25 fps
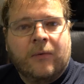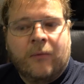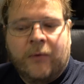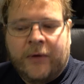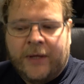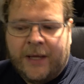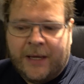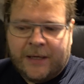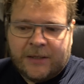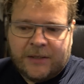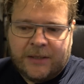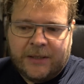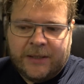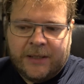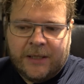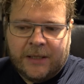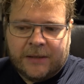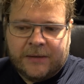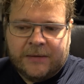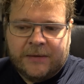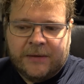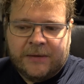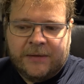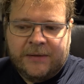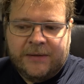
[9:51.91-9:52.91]
we actually
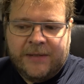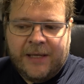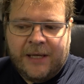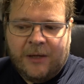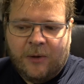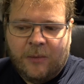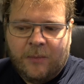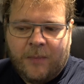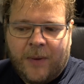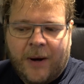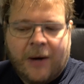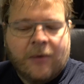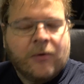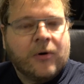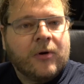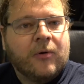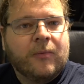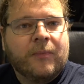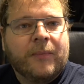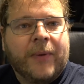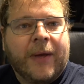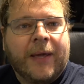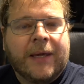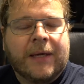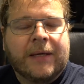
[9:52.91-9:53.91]
got the Dell Power
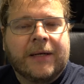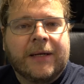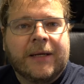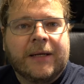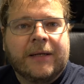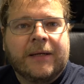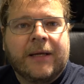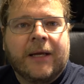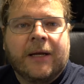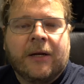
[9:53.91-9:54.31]
Companion in.